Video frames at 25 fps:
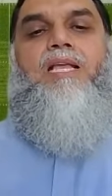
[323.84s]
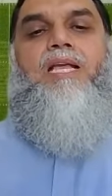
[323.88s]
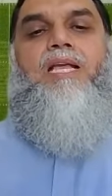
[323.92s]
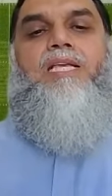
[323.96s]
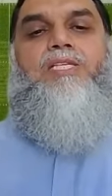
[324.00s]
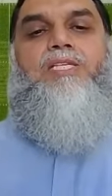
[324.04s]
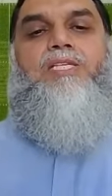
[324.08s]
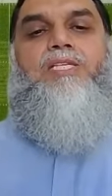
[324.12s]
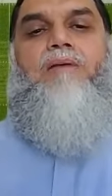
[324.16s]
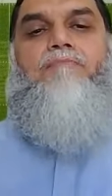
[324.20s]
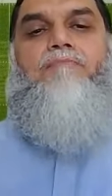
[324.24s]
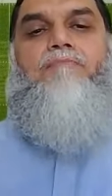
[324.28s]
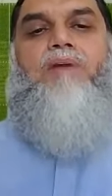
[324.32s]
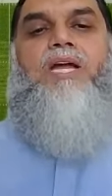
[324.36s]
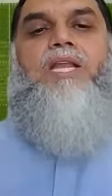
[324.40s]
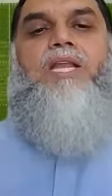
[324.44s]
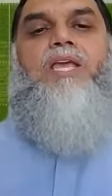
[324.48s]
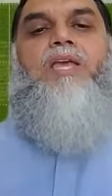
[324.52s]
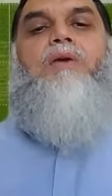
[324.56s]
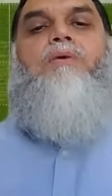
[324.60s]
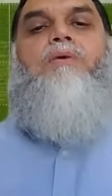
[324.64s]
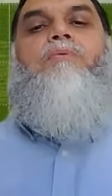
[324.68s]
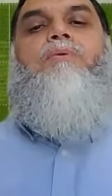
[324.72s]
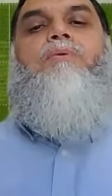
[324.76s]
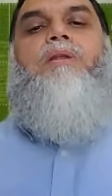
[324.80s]
somebody
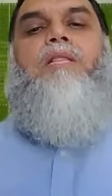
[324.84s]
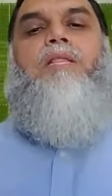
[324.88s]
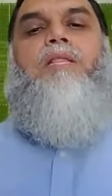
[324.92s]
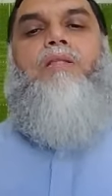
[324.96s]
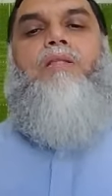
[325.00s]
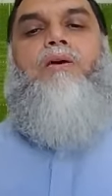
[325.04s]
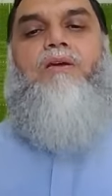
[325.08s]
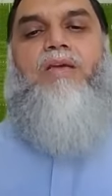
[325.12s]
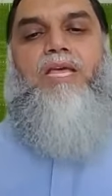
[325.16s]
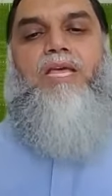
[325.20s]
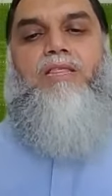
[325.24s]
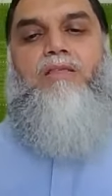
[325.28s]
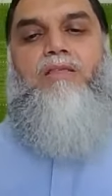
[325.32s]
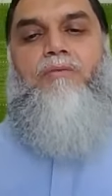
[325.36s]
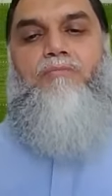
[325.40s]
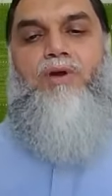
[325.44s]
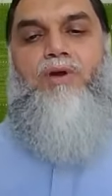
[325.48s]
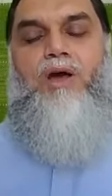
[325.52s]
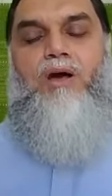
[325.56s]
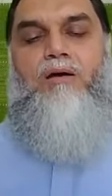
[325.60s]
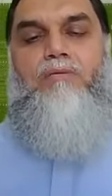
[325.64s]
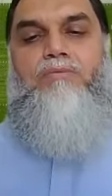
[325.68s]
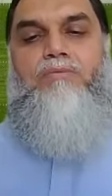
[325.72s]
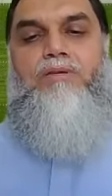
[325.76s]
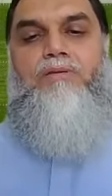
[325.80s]
who would look at the
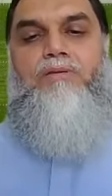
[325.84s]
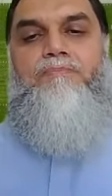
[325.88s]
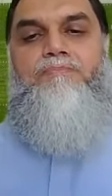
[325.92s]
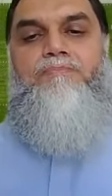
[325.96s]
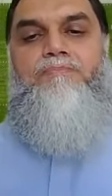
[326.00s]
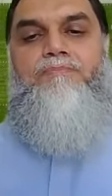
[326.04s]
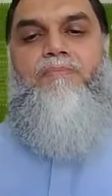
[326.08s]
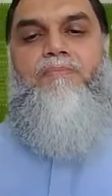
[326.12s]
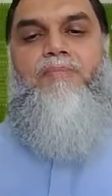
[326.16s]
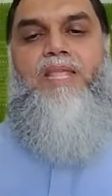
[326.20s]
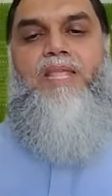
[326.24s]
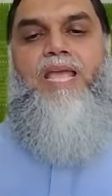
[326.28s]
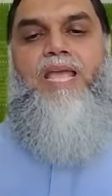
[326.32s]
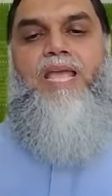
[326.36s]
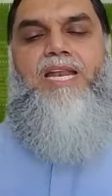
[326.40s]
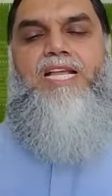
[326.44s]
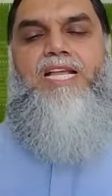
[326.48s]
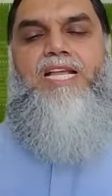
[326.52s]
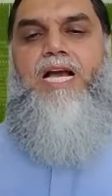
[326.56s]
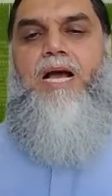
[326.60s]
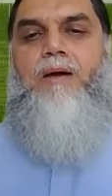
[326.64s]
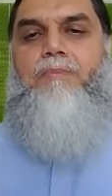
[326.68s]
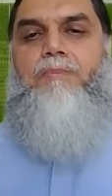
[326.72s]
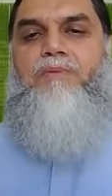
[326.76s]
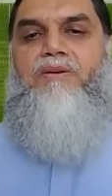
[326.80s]
problem and
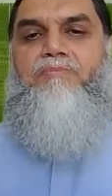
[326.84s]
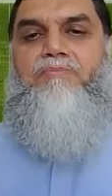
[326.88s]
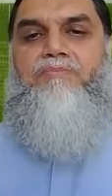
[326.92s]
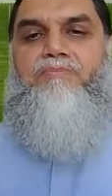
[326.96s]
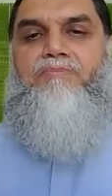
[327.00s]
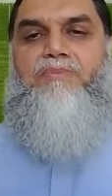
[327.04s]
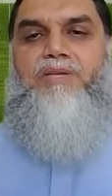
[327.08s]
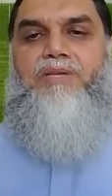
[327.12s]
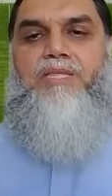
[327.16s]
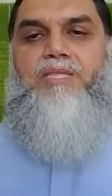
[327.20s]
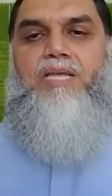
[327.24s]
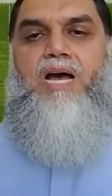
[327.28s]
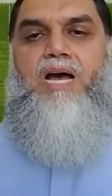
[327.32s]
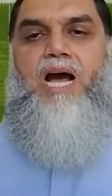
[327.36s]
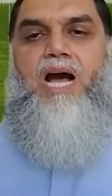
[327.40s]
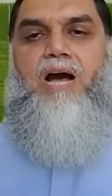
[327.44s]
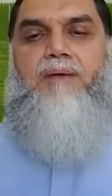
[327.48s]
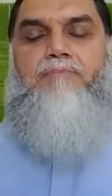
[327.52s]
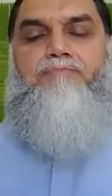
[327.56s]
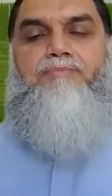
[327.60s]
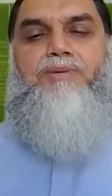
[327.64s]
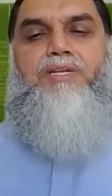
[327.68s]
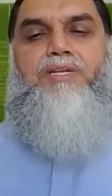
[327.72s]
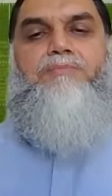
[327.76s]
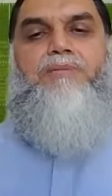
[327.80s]
come up with the
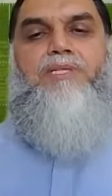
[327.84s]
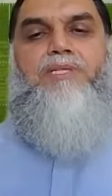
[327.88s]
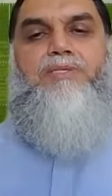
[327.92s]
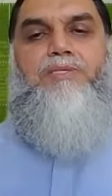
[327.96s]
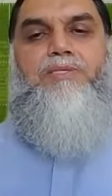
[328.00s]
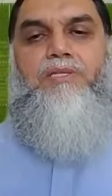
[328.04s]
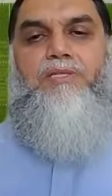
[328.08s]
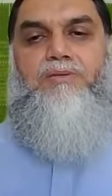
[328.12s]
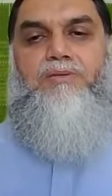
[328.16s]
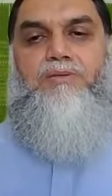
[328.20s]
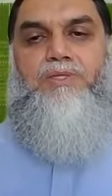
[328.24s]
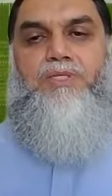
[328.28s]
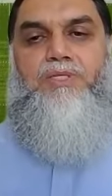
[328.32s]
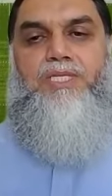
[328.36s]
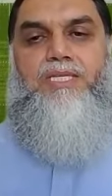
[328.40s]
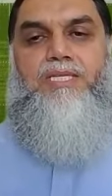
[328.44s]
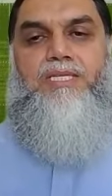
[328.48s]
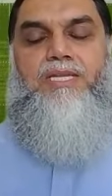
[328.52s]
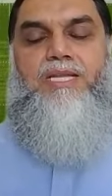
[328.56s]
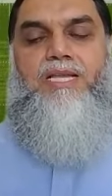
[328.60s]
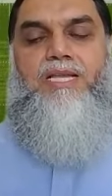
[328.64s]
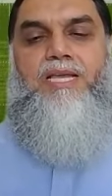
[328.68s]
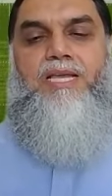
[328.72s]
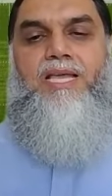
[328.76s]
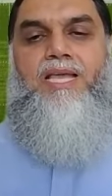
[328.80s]
optimal solution